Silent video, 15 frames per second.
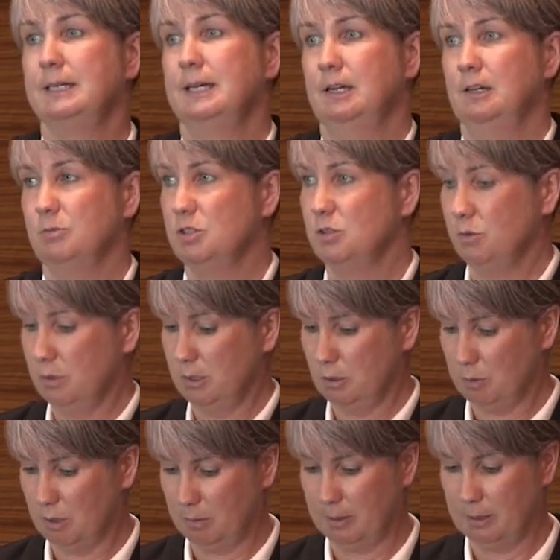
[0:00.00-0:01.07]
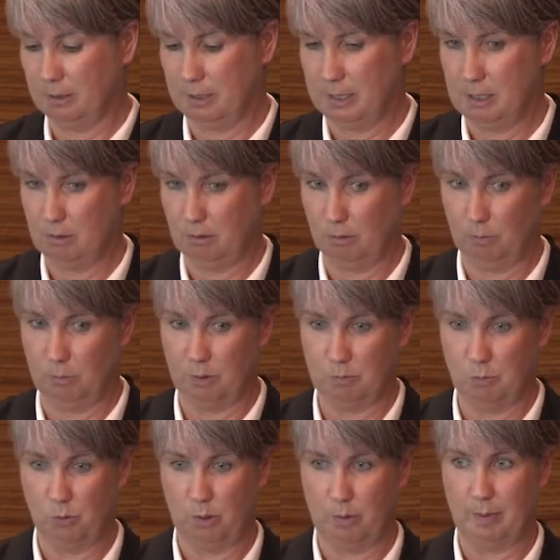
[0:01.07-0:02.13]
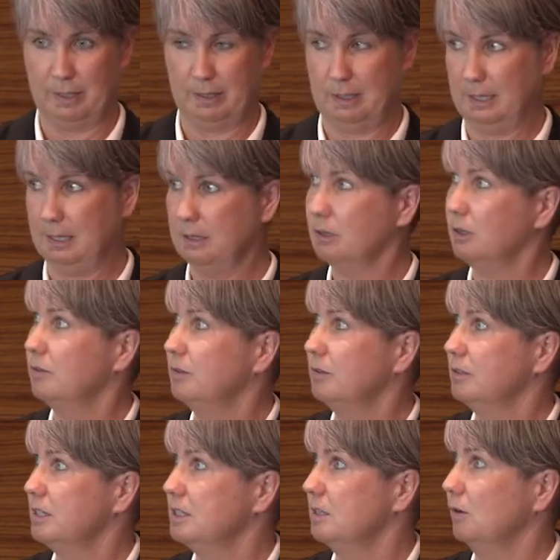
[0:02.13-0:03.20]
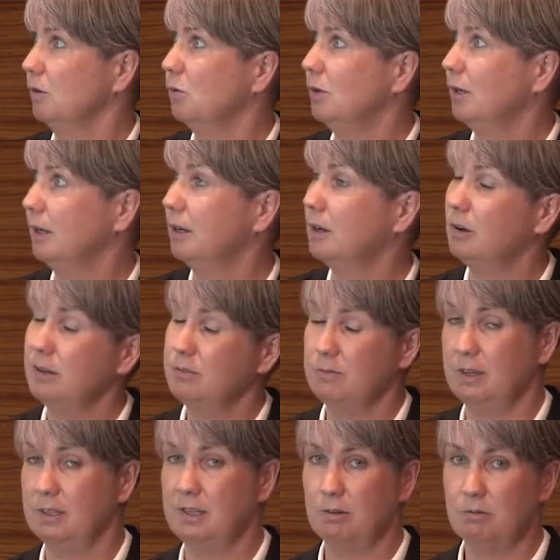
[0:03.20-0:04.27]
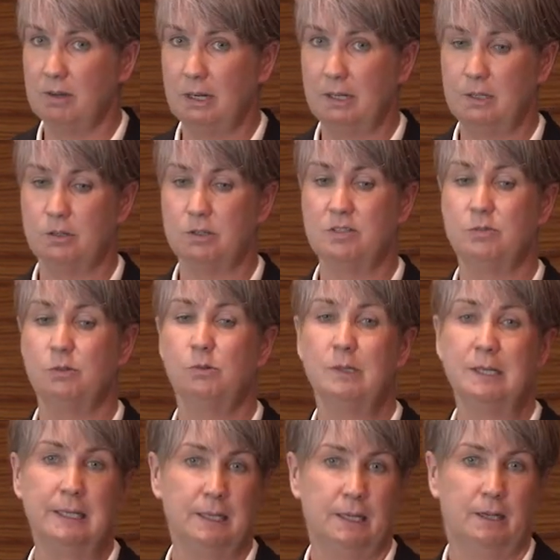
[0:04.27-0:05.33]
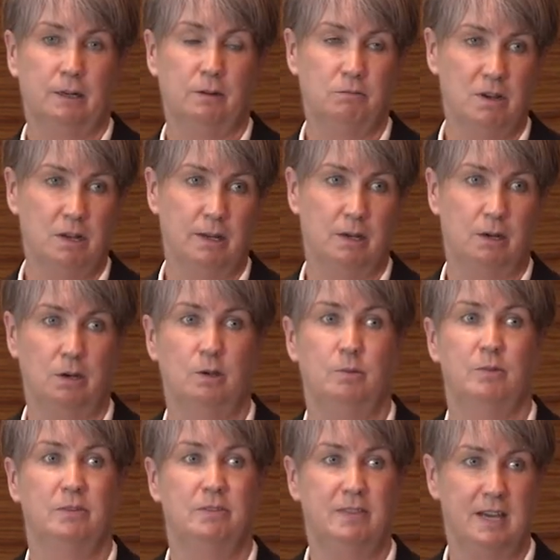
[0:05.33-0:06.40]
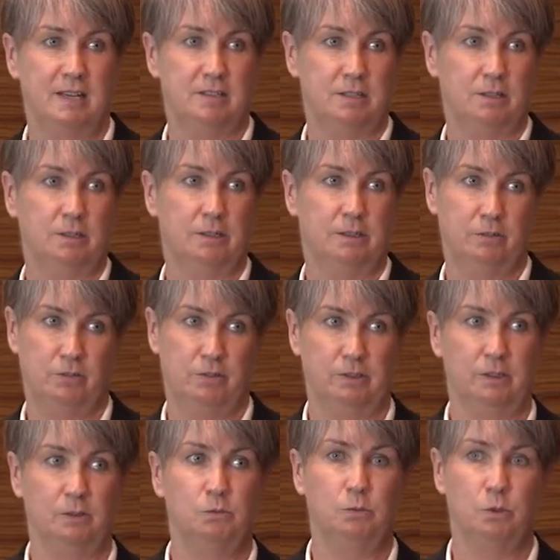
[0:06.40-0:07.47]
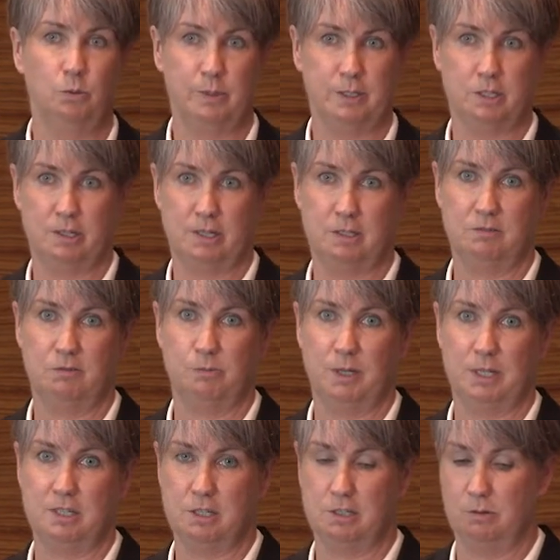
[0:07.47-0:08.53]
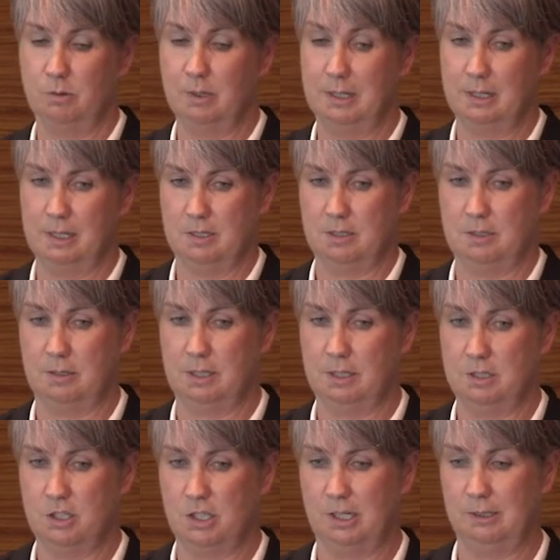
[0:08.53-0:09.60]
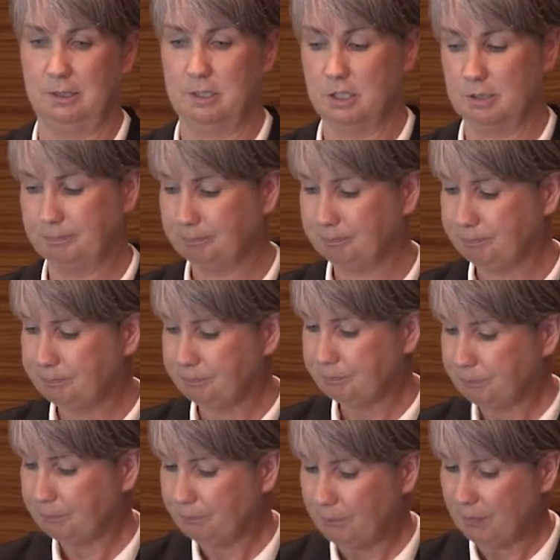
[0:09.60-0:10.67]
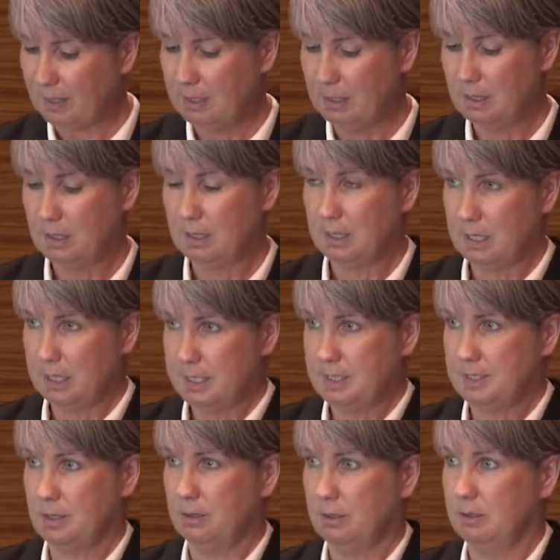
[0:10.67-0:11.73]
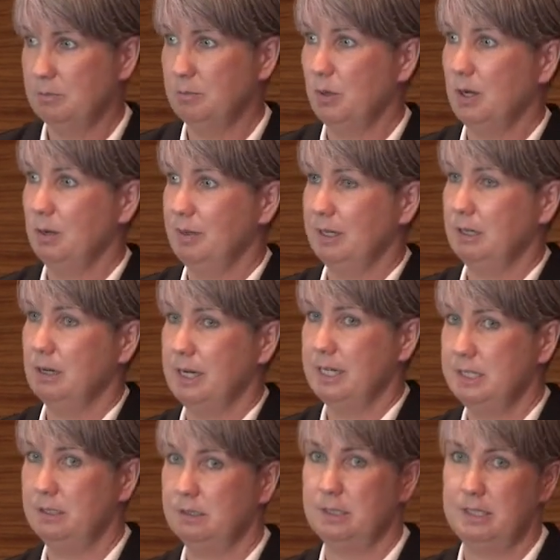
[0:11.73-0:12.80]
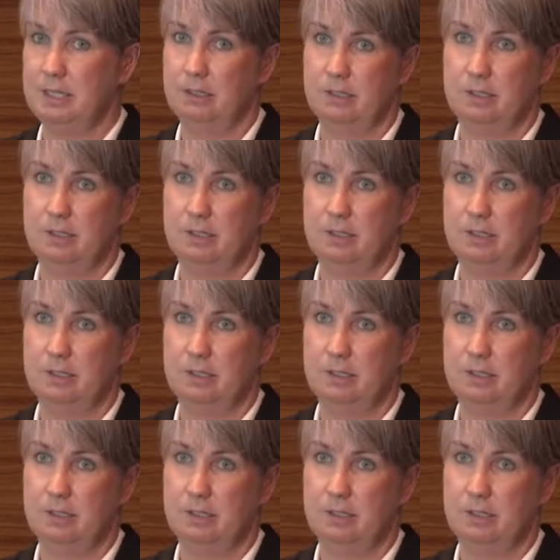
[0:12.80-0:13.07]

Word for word: and I'm sure you're probably going to hear a little bit more about that over the next little while. And I found that really useful, and I really hope that that's the kind of thing that will be transformational in our science challenge. So, my big crazy idea